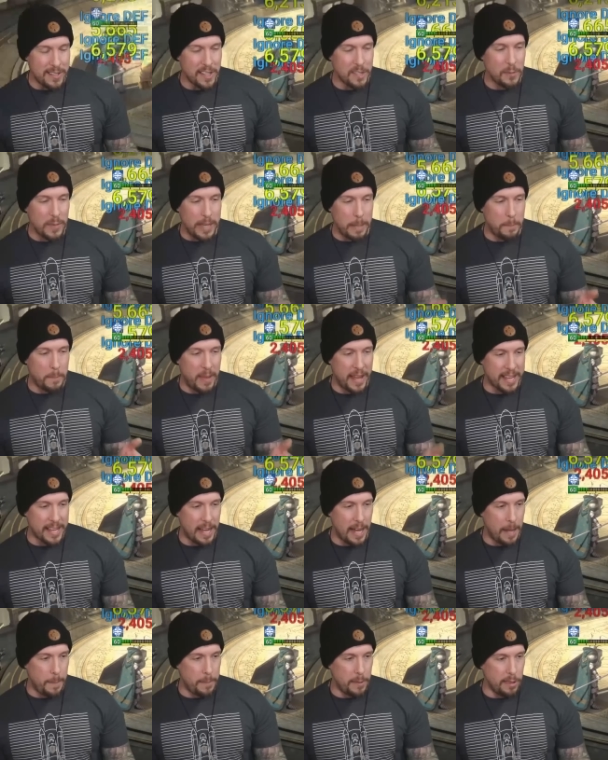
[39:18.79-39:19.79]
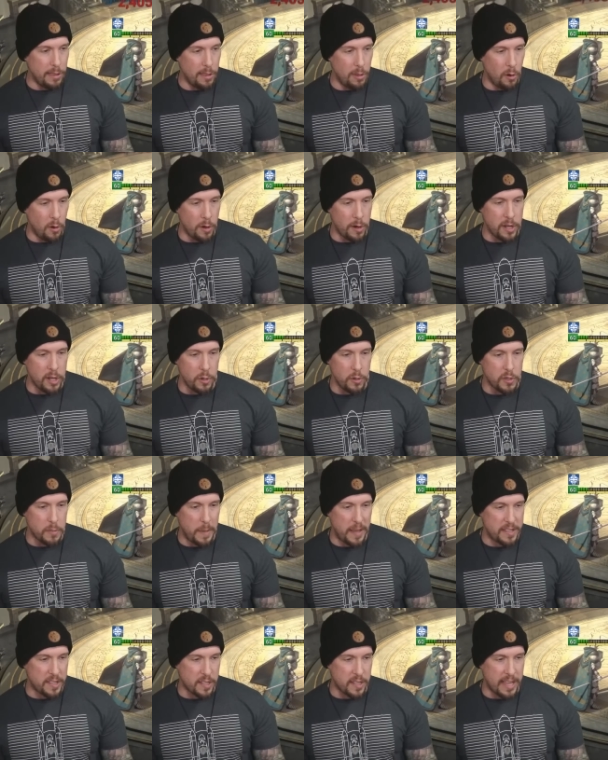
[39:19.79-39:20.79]
is we can pick up Lorne, who's
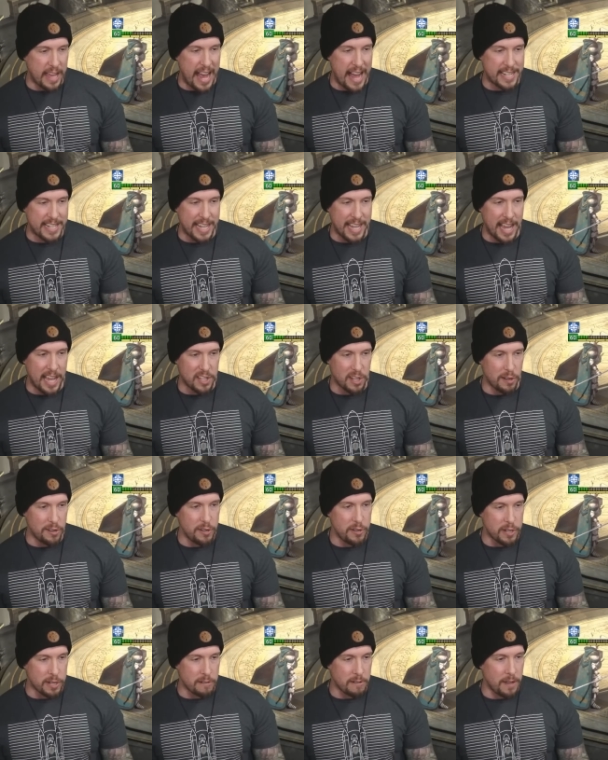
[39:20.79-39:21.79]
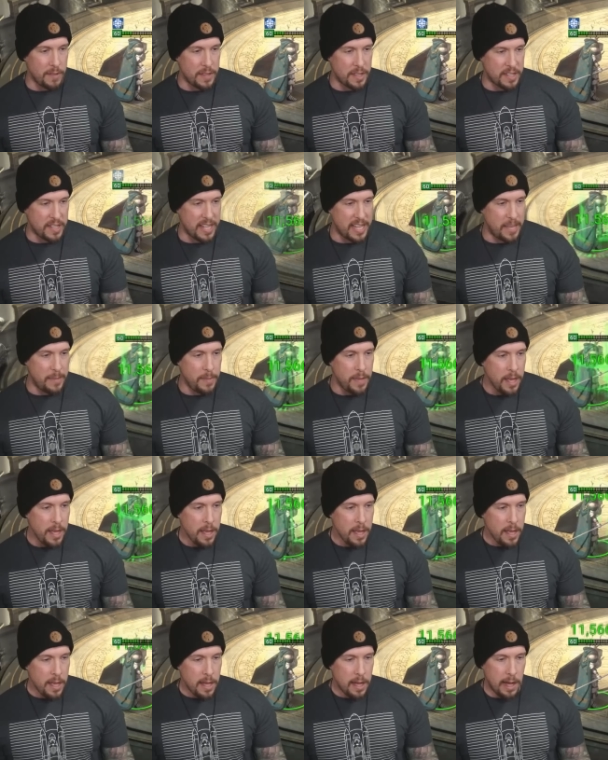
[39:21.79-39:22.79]
basically acting as our nuker on this team.
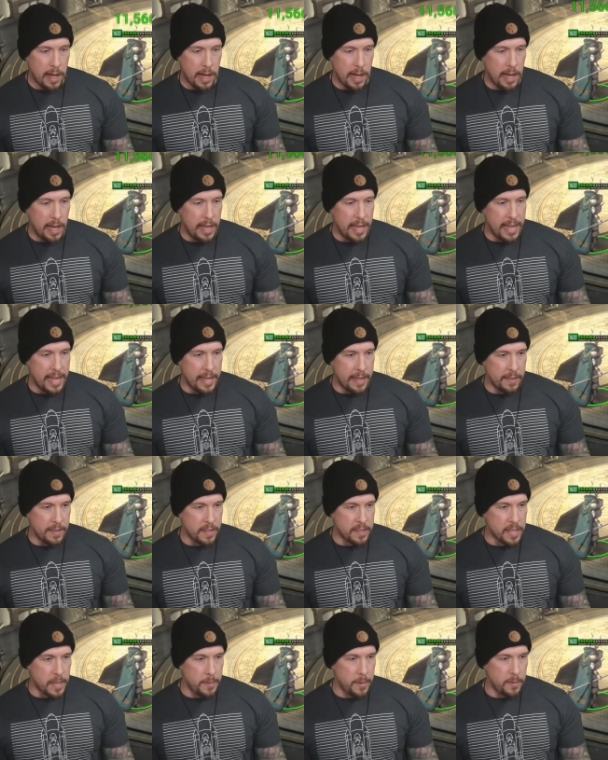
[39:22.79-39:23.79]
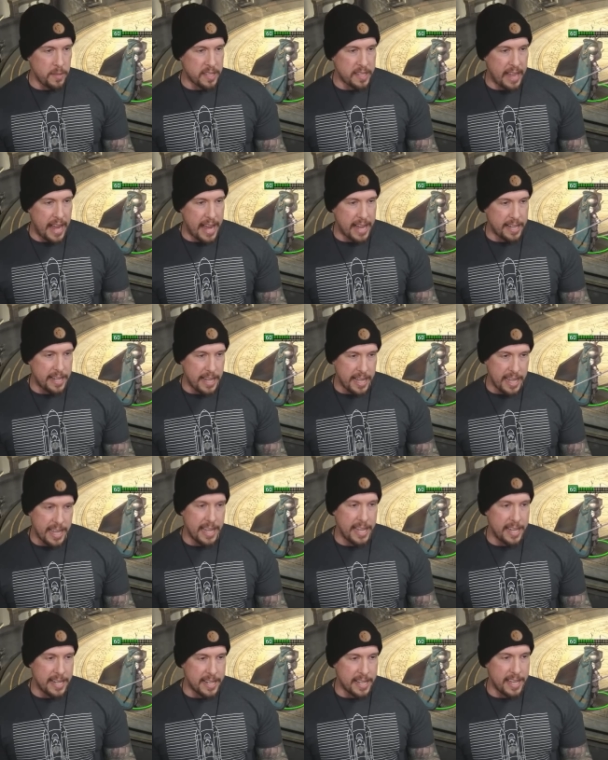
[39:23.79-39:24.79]
And let's come in with Stag Knight
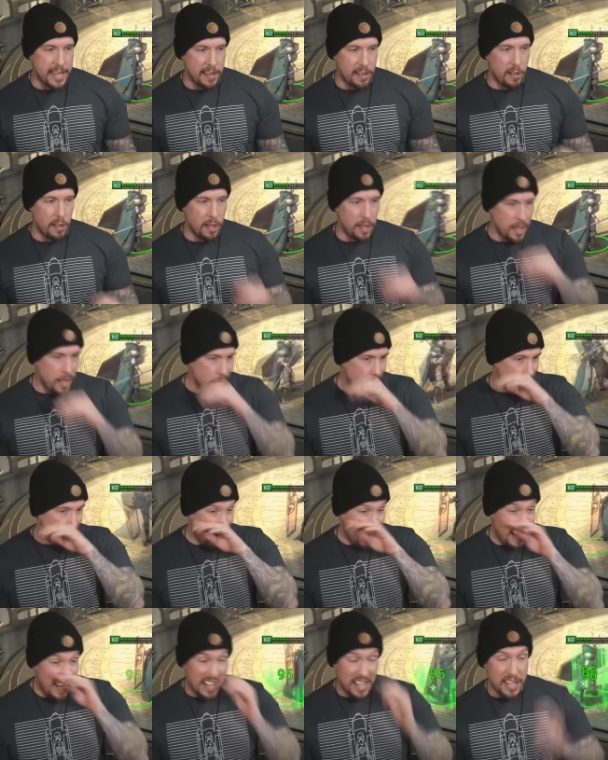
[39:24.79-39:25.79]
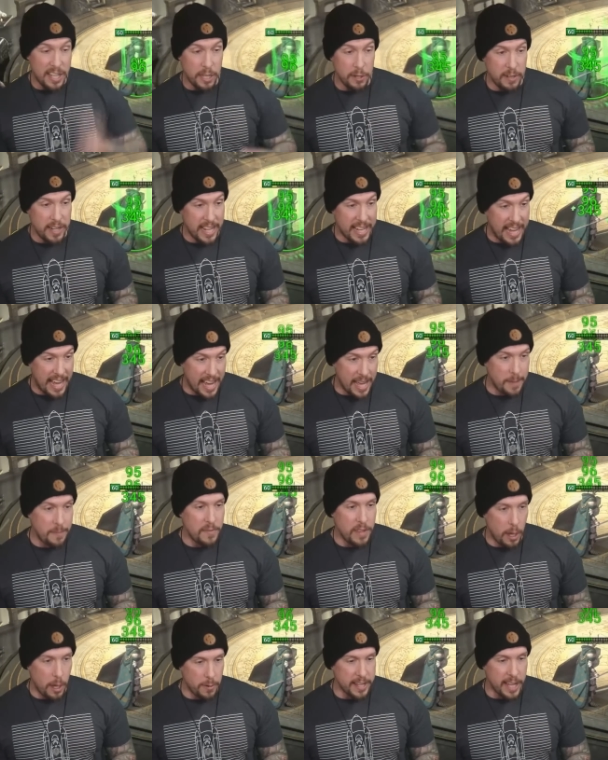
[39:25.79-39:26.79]
and kill UDK.
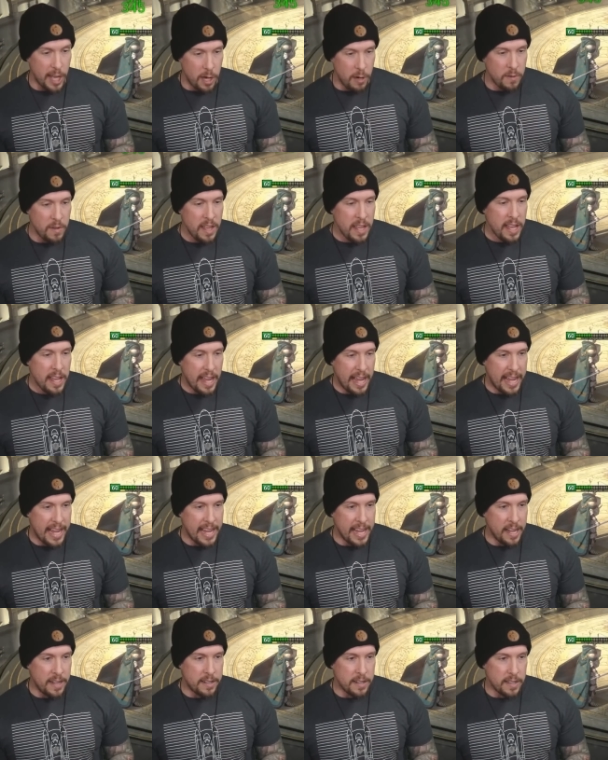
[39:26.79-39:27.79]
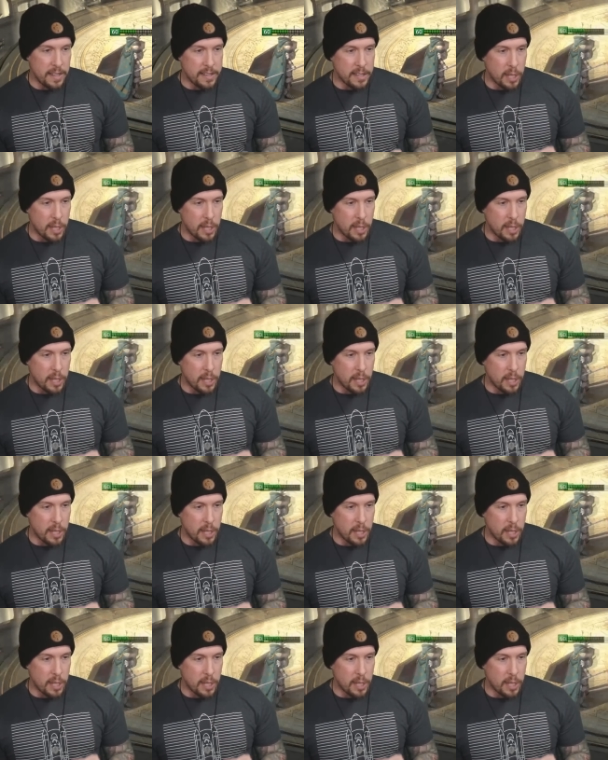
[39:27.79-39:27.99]
There we go. And let's